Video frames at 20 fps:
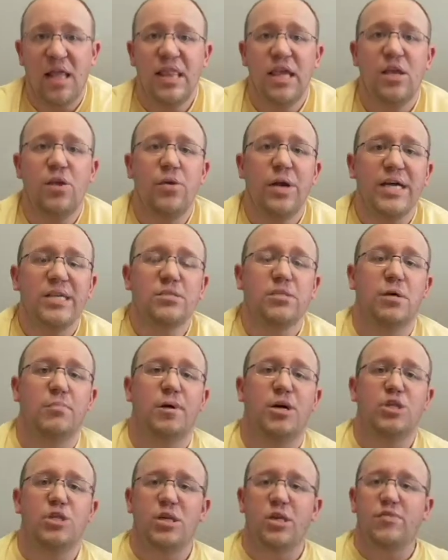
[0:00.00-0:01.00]
Thank you guys so
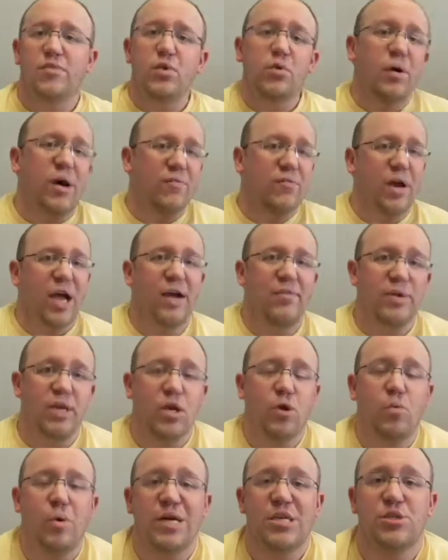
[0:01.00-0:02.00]
much, and if you ever have
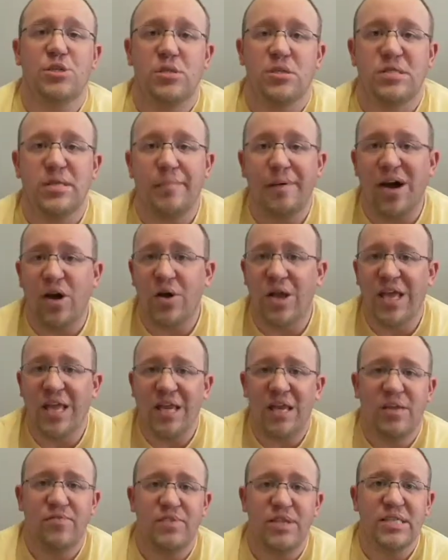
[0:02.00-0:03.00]
any questions about
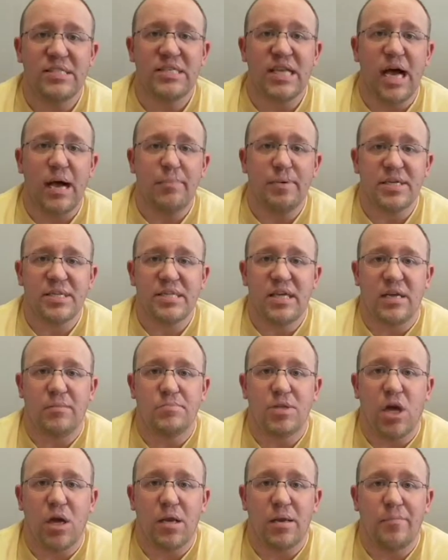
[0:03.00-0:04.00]
any of these topics that
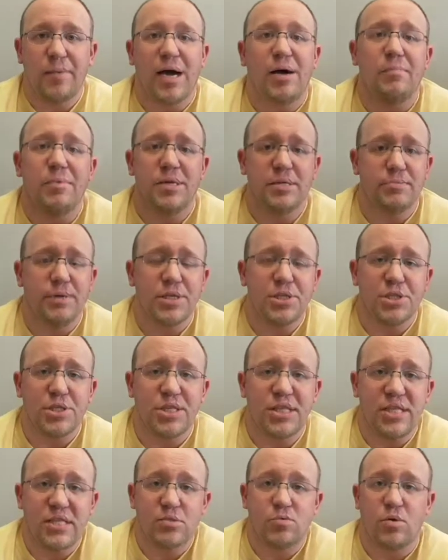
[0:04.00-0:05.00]
I'm talking about, but
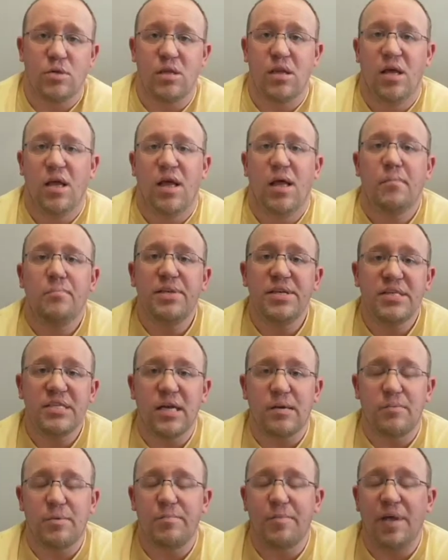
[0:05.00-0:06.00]
especially this one, please
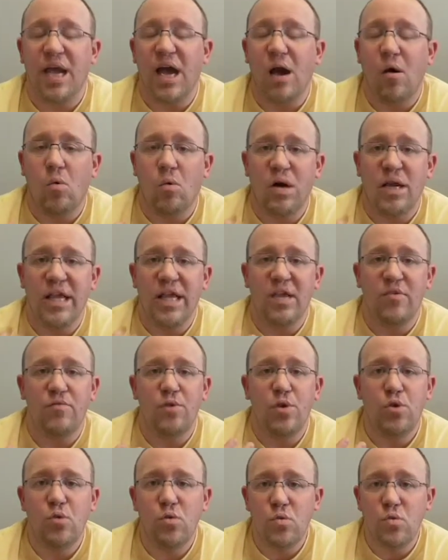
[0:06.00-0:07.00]
come to me. I want to give
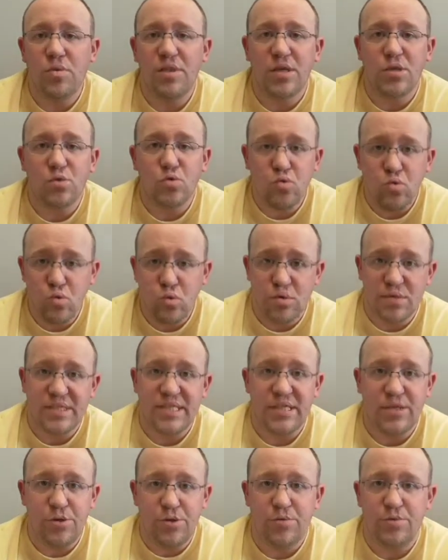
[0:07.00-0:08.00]
you the
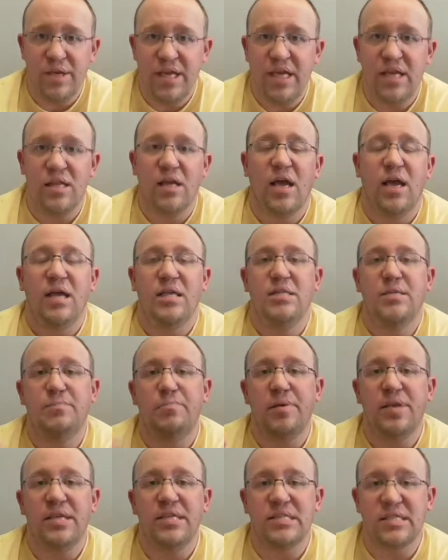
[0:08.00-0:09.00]
tools that you need to
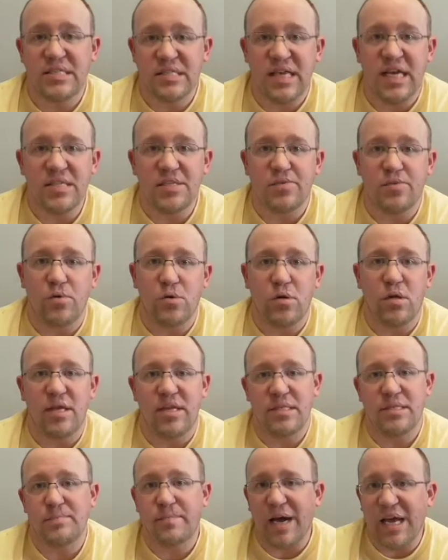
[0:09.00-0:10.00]
be successful
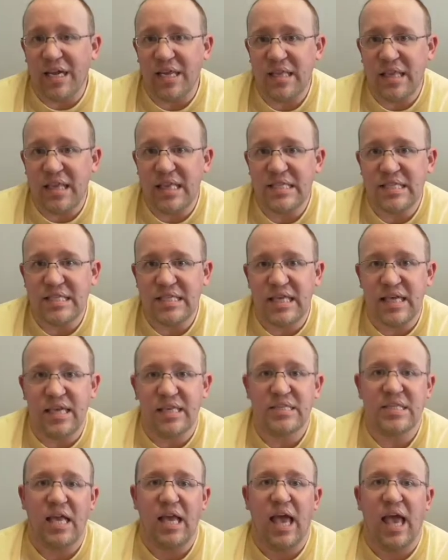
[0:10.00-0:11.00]
in spotting these
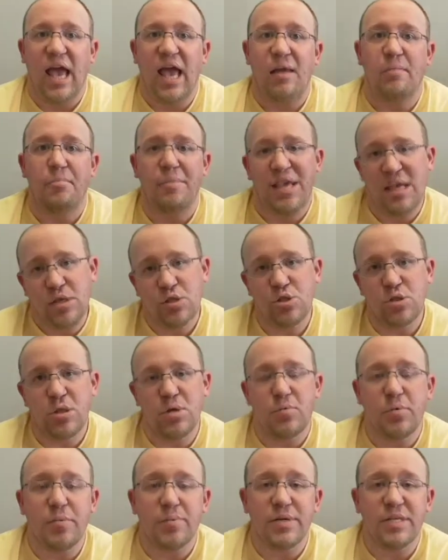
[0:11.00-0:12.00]
things and making sure
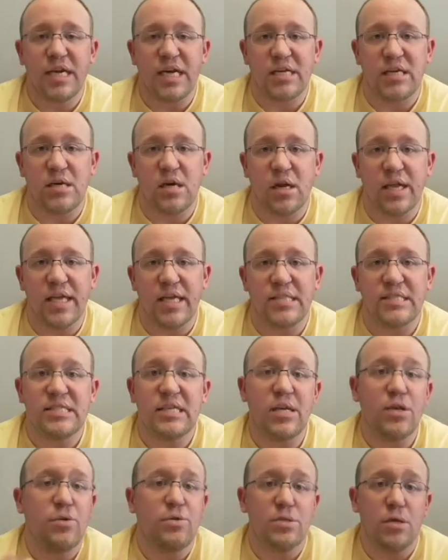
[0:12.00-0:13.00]
that we're protecting our kids.
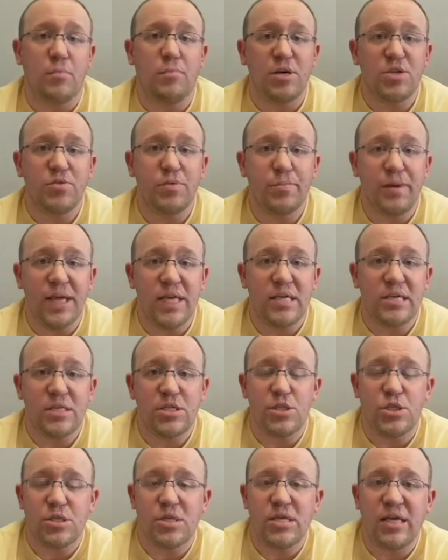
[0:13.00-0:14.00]
Thank you so much for paying
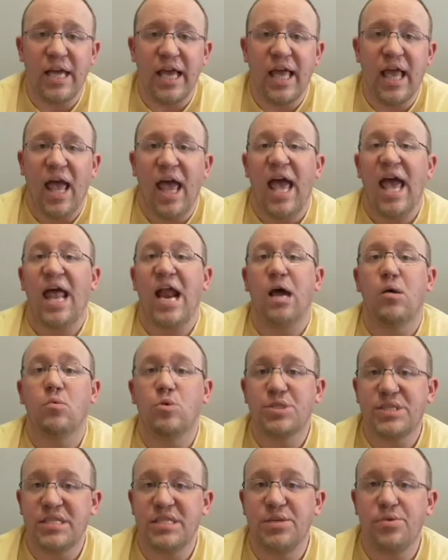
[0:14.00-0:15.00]
attention today, and I
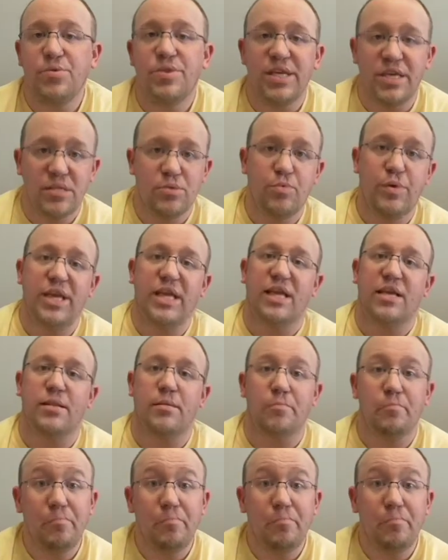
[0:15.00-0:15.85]
will see you this weekend.